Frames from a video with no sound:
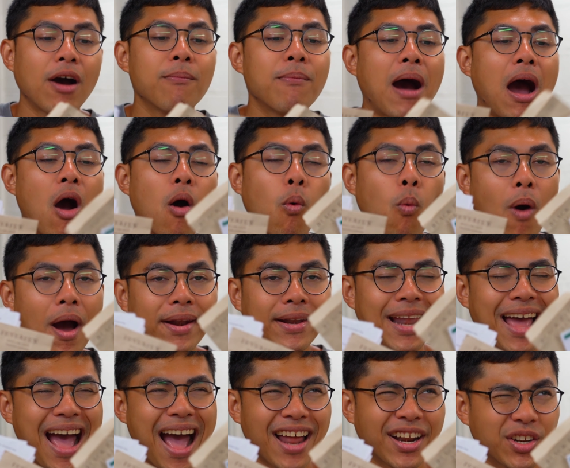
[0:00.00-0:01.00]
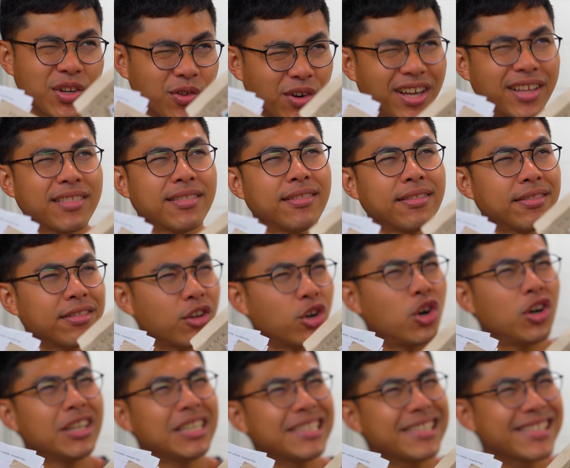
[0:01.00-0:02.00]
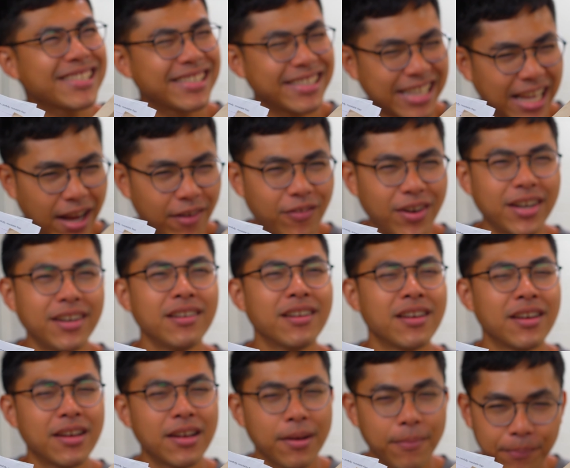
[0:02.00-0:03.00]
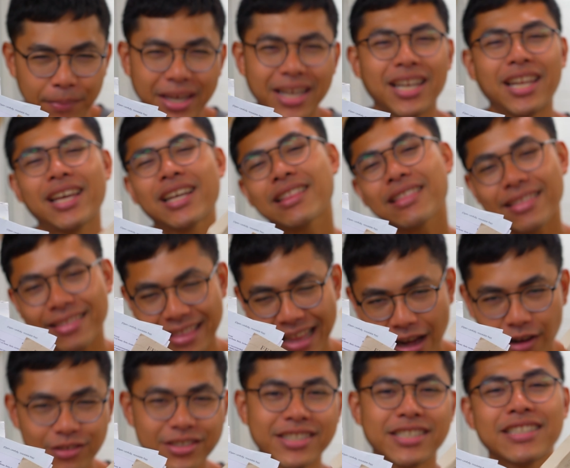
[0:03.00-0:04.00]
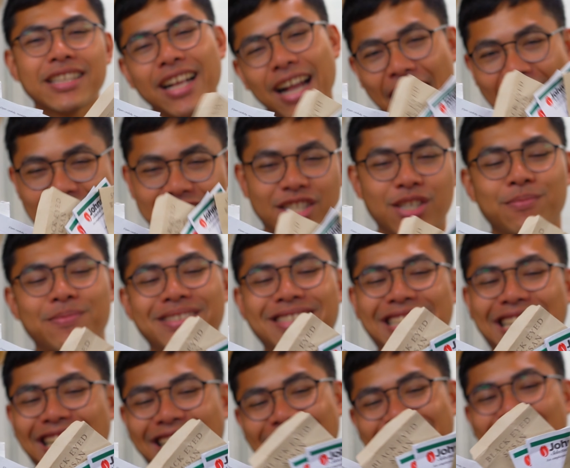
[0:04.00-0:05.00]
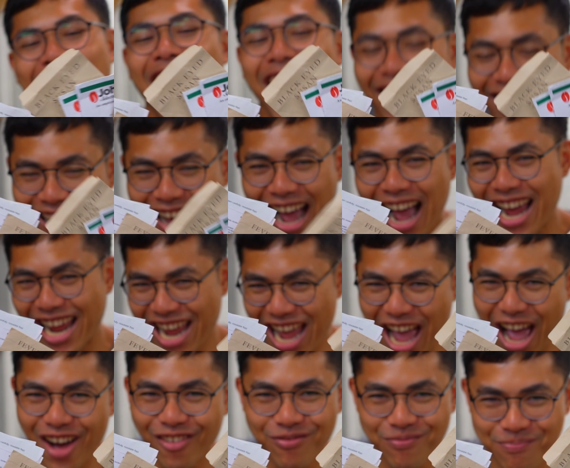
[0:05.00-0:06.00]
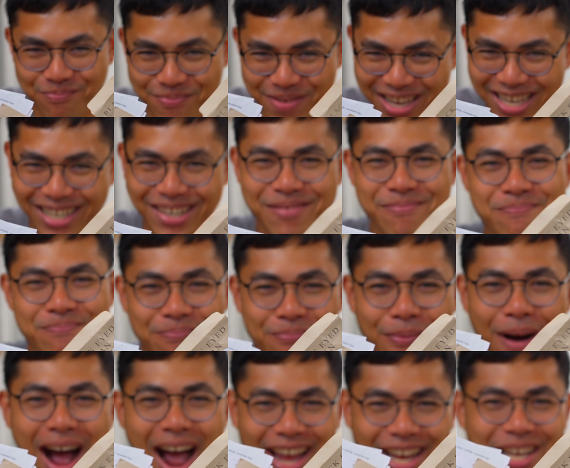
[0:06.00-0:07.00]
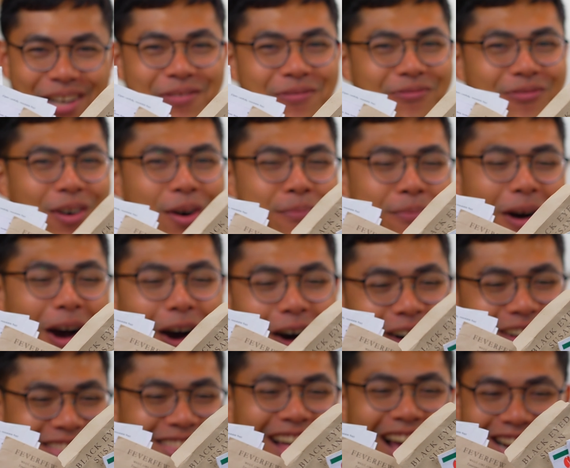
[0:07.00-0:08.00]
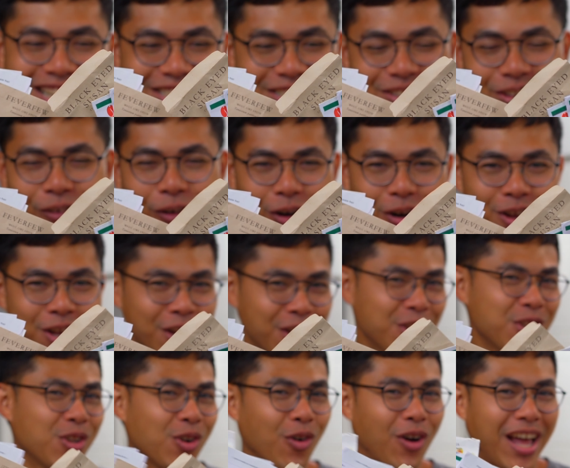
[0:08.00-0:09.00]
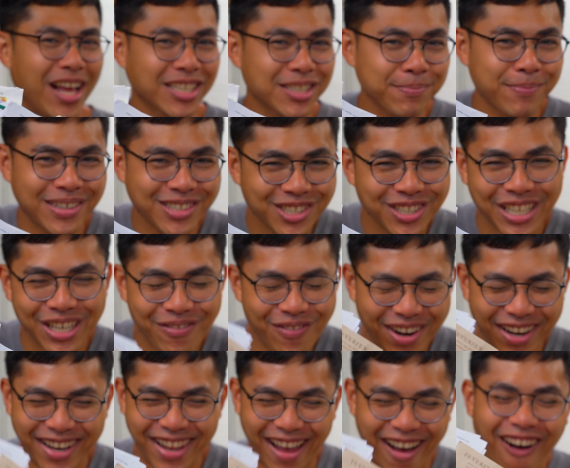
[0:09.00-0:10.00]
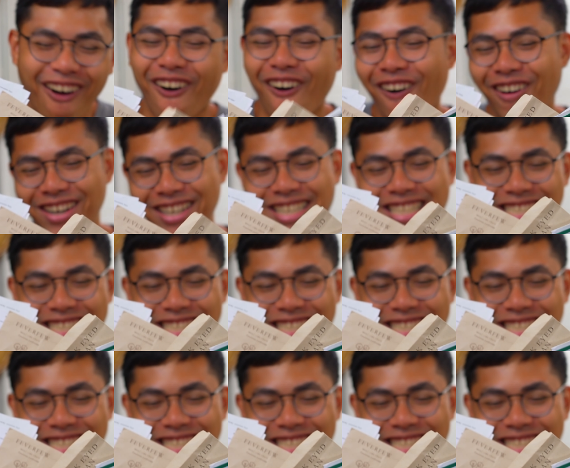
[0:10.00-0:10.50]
about 137 million thousand kinds of seed that I have been buying from online store, you know, especially when they are on